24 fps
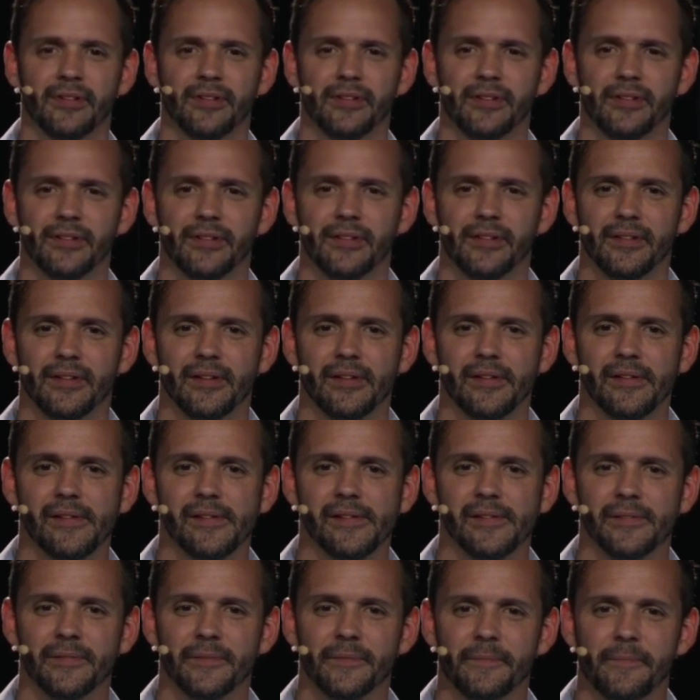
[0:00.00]

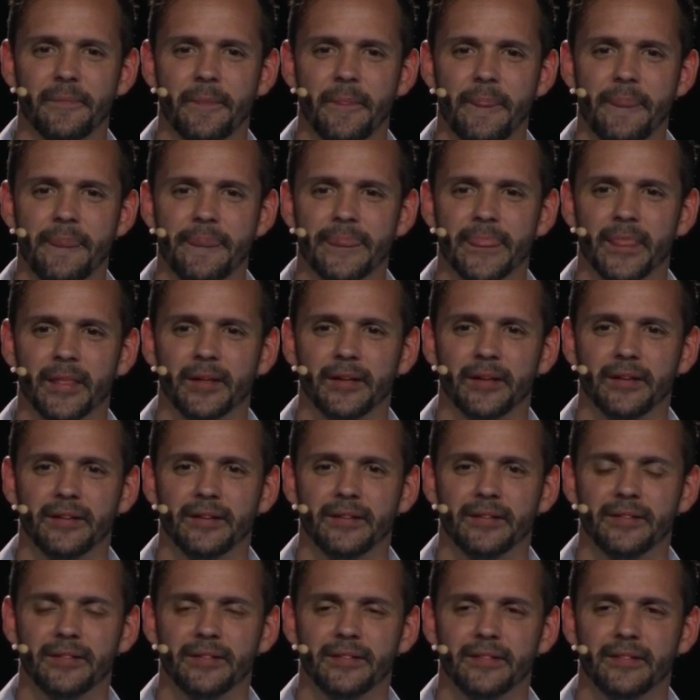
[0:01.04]
Nothing is said.